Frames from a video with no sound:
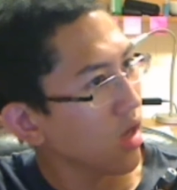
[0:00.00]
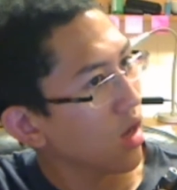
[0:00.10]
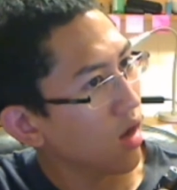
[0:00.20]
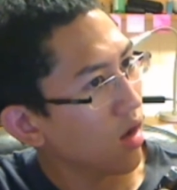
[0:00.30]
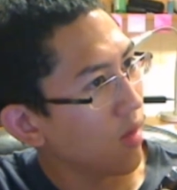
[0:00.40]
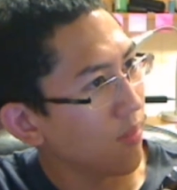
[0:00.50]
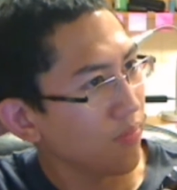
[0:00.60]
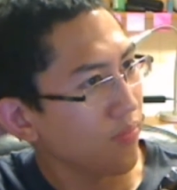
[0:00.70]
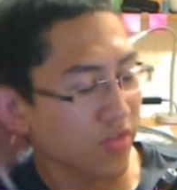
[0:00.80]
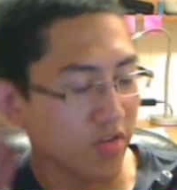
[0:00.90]

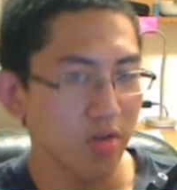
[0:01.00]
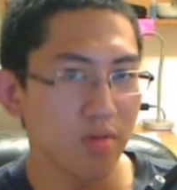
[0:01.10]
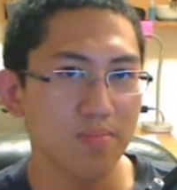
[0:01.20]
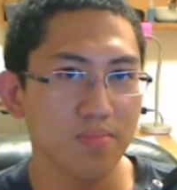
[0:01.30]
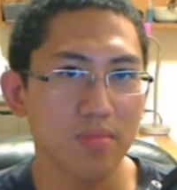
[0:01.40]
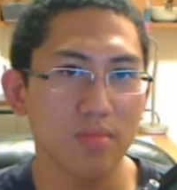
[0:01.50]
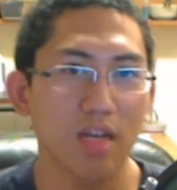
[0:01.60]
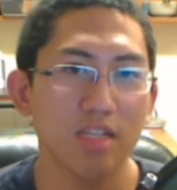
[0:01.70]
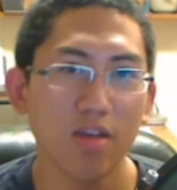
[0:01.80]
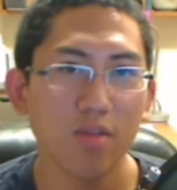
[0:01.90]
So,
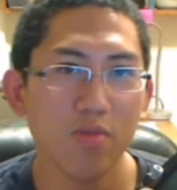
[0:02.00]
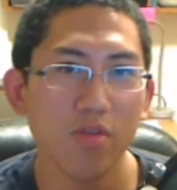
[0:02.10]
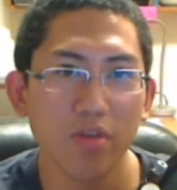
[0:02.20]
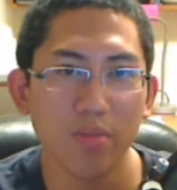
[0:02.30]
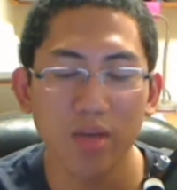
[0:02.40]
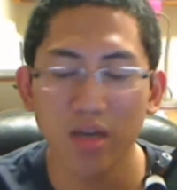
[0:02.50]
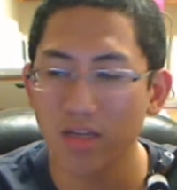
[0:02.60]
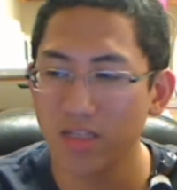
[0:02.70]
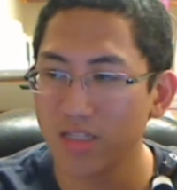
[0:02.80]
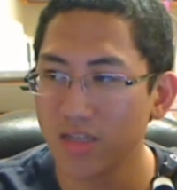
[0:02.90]
I saw the movie
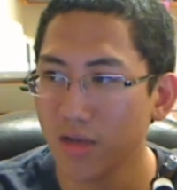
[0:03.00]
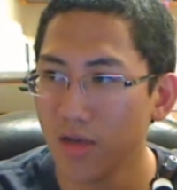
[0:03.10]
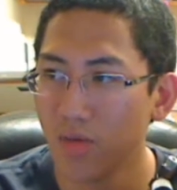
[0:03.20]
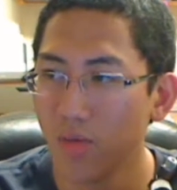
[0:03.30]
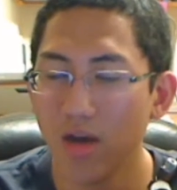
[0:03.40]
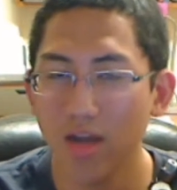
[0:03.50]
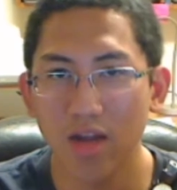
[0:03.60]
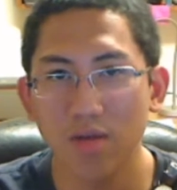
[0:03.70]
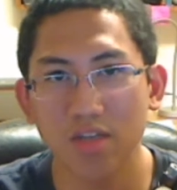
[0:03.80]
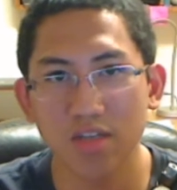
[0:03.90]
because, one,
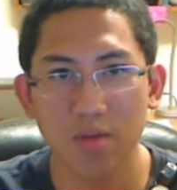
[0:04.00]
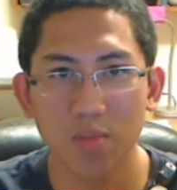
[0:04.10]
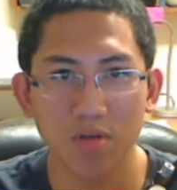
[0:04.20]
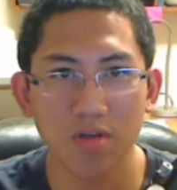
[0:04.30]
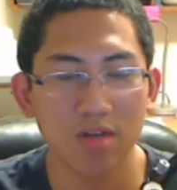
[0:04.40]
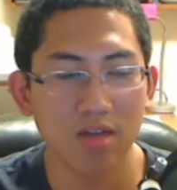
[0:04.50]
I was on Tumblr,